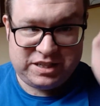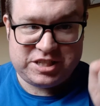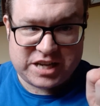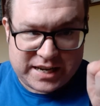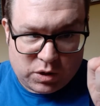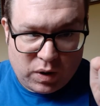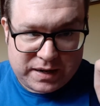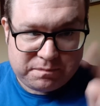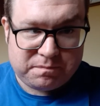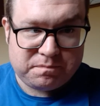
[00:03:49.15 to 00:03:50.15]
genuine,
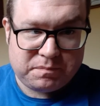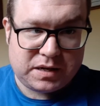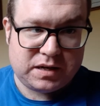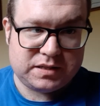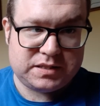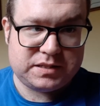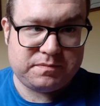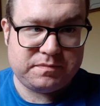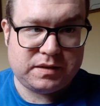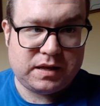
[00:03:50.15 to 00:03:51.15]
because
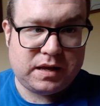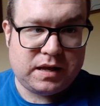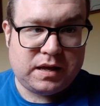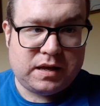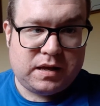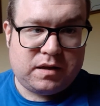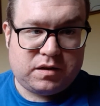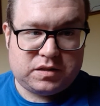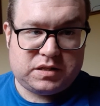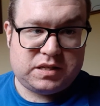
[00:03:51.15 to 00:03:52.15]

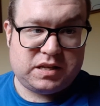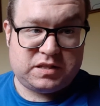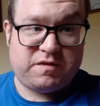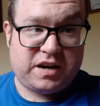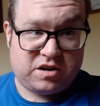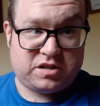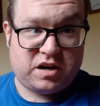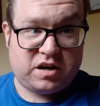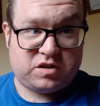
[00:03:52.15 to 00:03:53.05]
it's a Fender guitar,